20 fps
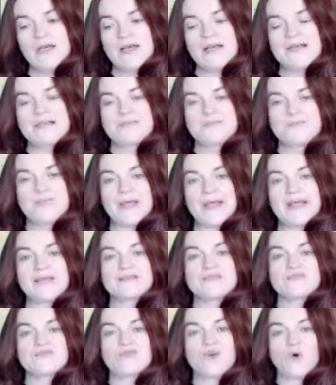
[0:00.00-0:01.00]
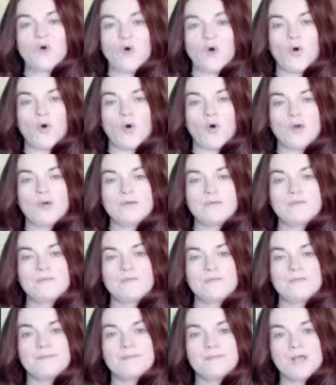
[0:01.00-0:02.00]
is based on
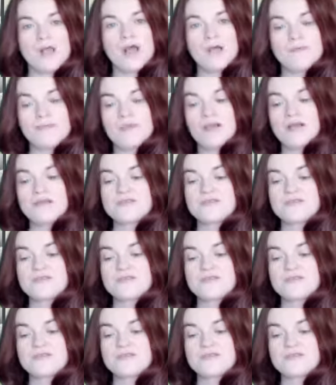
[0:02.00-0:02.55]
blah blah.